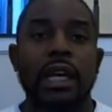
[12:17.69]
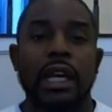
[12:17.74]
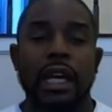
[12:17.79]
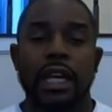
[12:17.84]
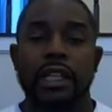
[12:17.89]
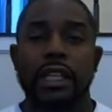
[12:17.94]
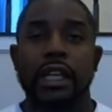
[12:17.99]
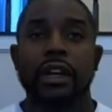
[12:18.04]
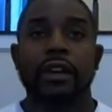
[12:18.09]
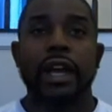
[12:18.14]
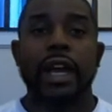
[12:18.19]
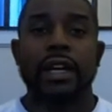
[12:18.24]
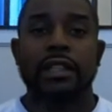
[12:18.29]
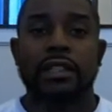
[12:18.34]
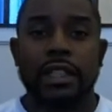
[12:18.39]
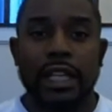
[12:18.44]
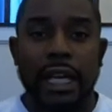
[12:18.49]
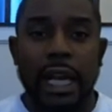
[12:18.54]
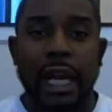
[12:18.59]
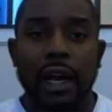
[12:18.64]
And they're
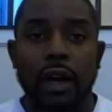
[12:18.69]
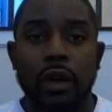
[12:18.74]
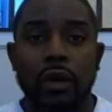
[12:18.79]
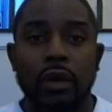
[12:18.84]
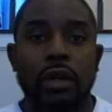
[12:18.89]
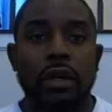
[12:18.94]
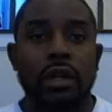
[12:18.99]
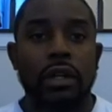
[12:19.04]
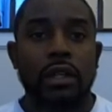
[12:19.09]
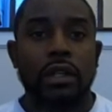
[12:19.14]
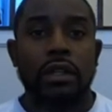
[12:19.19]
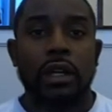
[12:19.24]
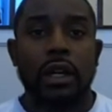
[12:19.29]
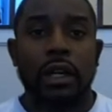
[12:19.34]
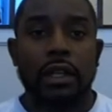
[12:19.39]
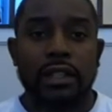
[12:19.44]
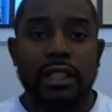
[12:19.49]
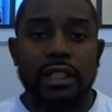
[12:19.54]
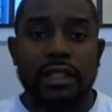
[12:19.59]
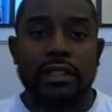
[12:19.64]
actually out
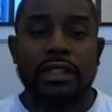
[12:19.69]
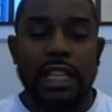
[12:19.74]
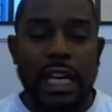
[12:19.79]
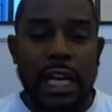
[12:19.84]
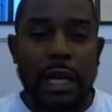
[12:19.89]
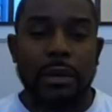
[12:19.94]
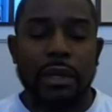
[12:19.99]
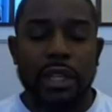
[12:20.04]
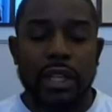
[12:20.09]
this time